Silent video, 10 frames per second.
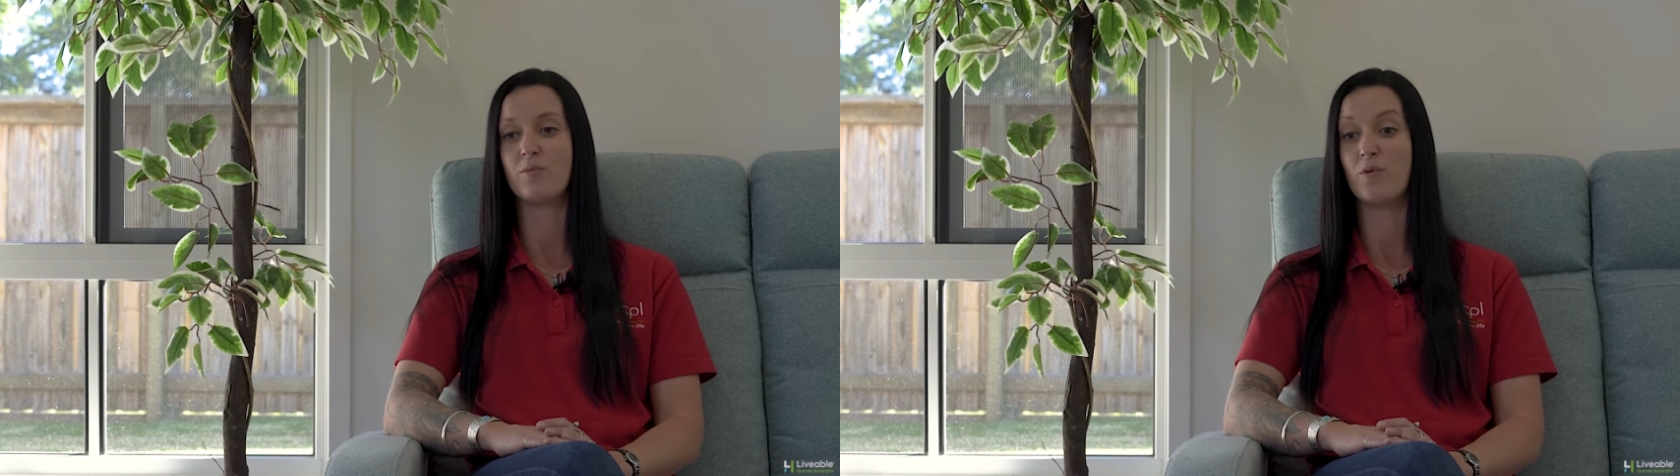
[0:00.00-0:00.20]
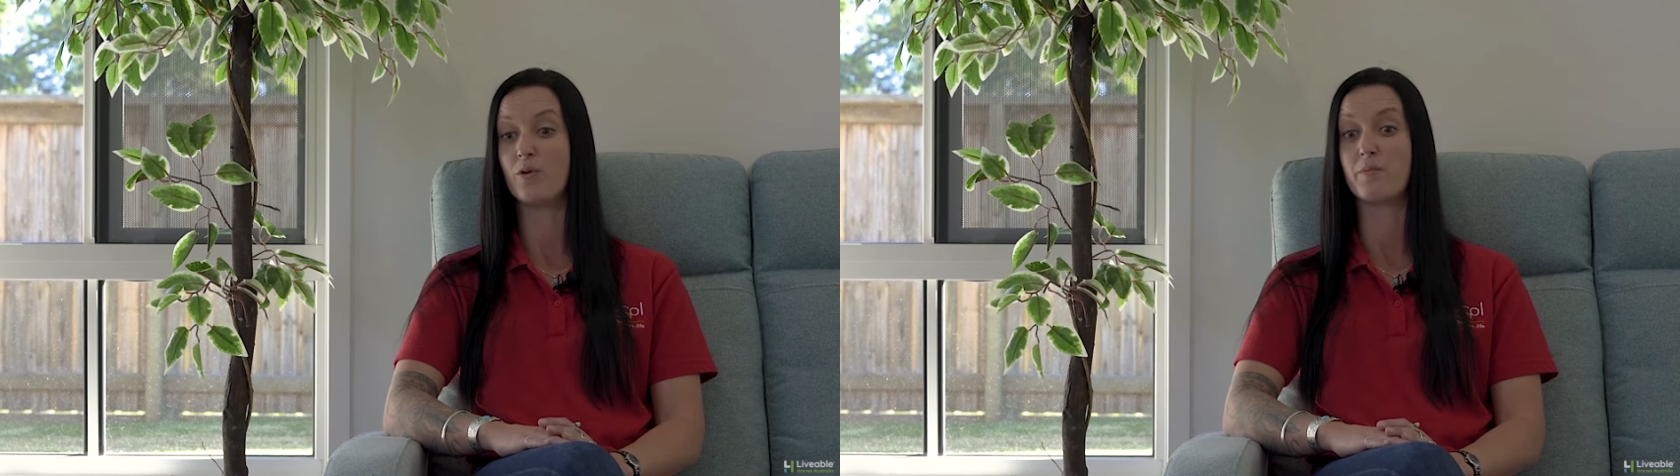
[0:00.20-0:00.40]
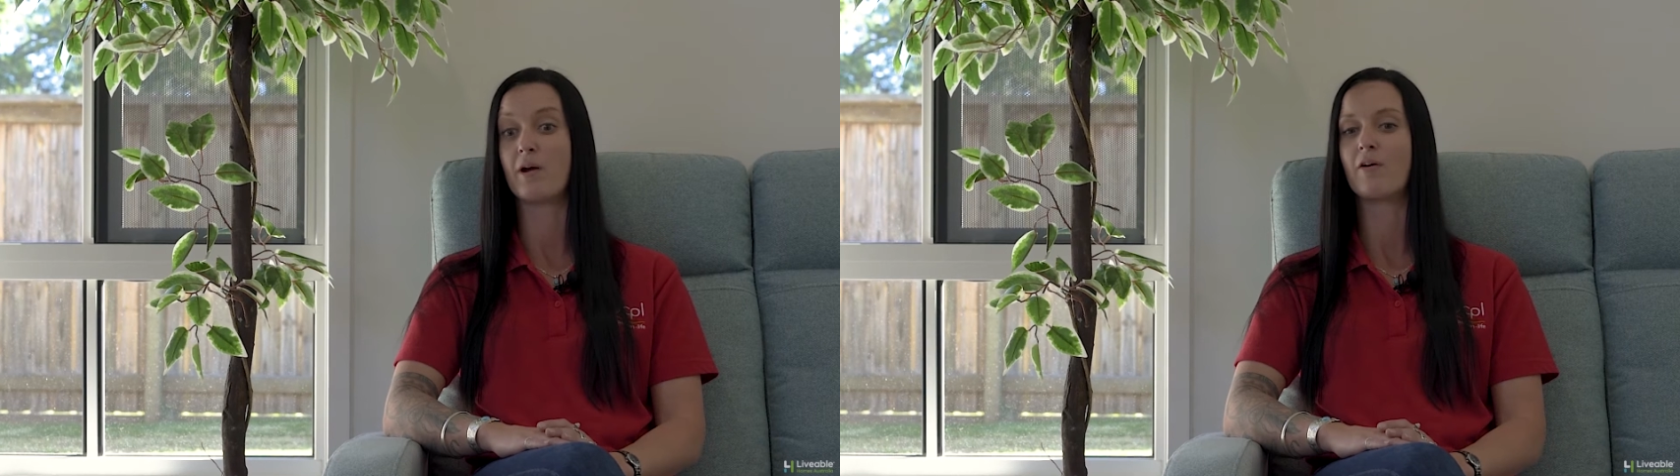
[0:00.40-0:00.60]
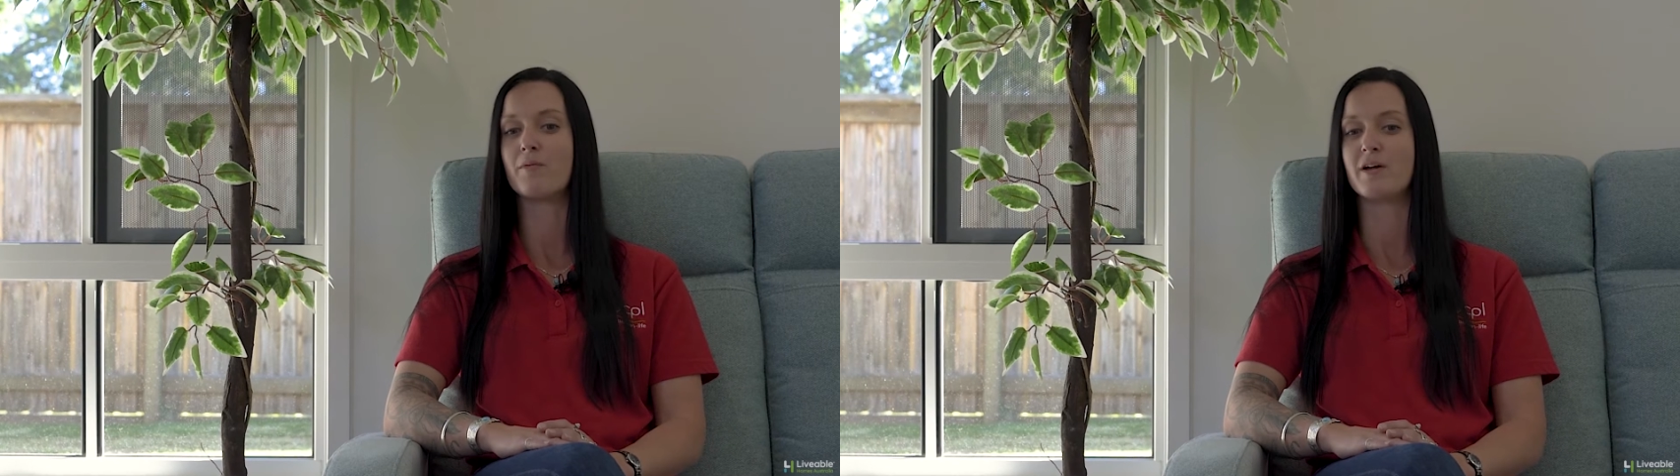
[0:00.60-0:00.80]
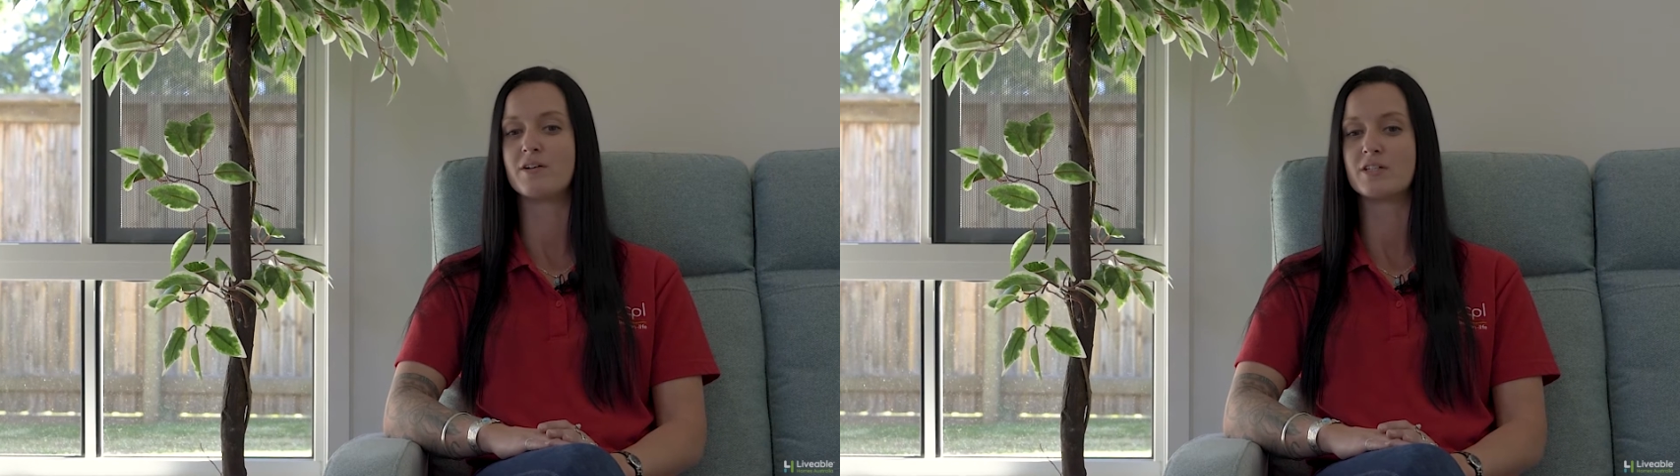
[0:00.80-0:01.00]
were
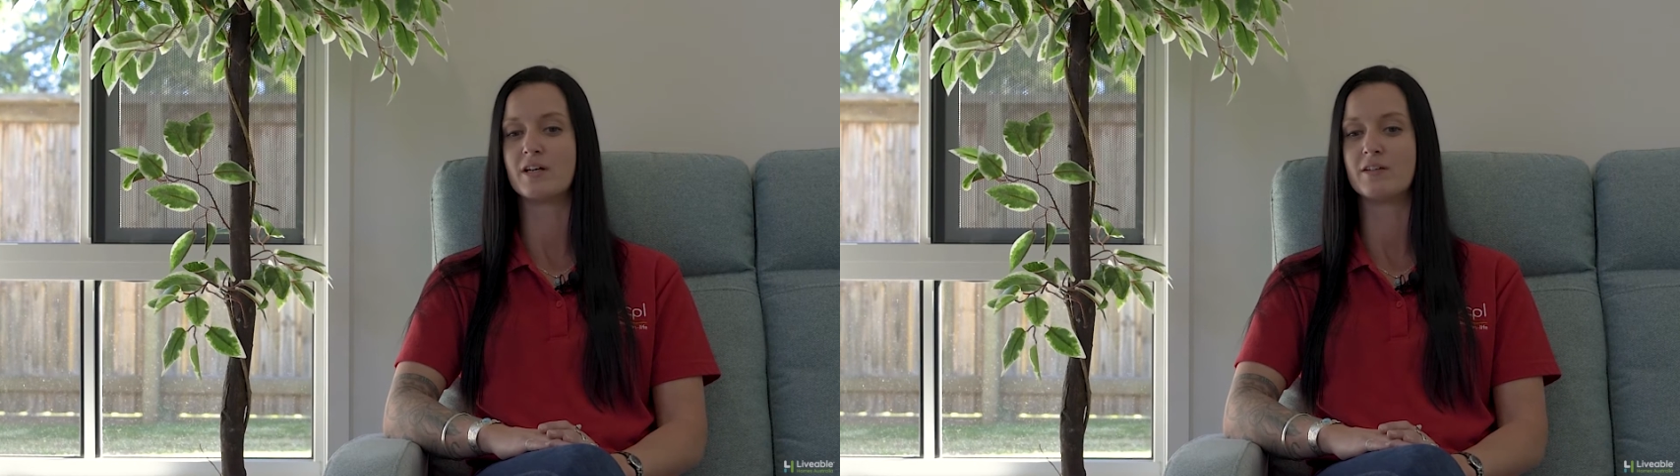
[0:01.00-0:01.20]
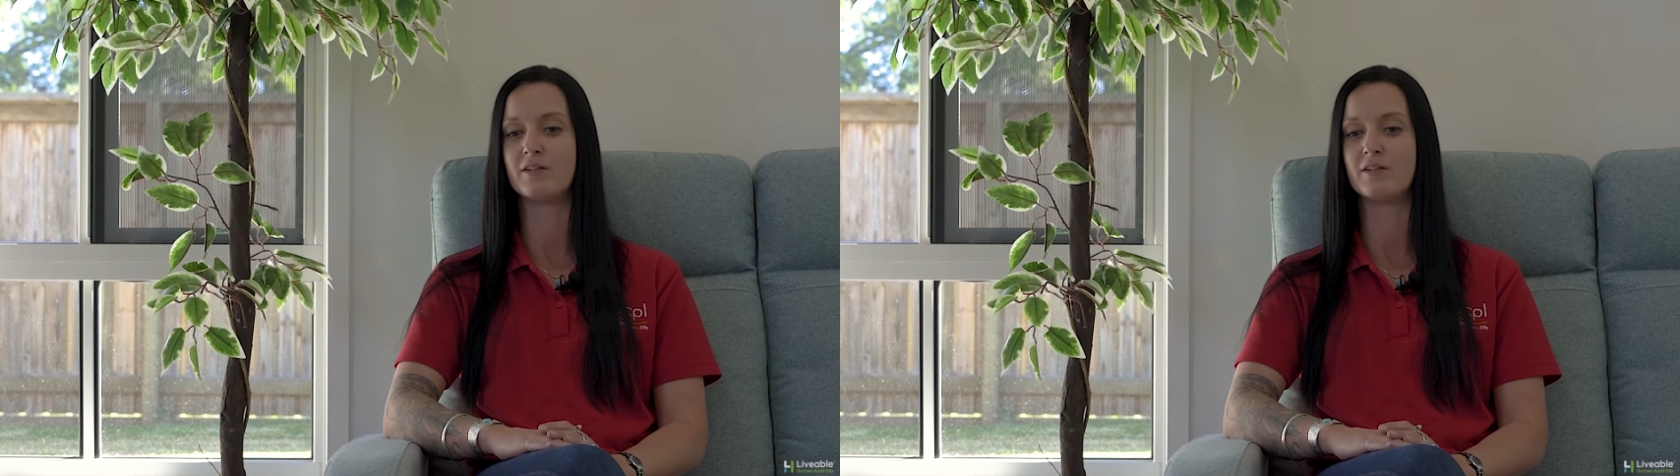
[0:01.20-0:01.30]
paramount at